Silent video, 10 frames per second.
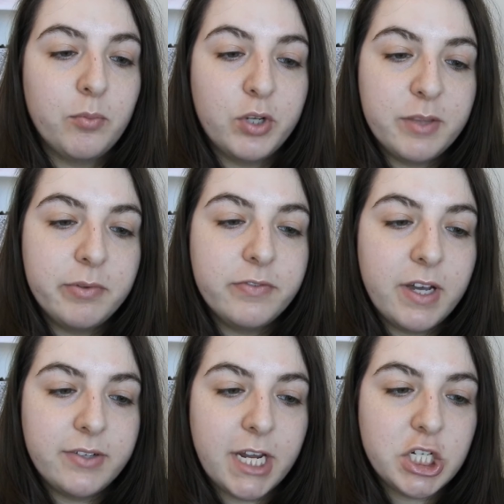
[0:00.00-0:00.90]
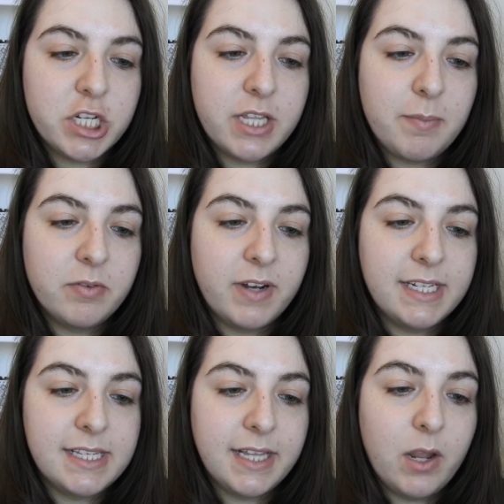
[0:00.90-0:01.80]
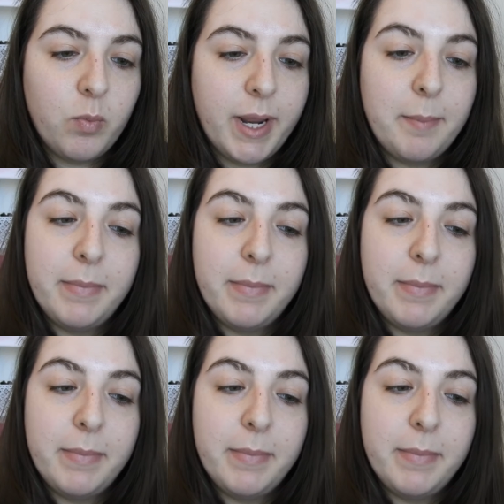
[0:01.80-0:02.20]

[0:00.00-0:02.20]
and breathable foundation that provides lightweight,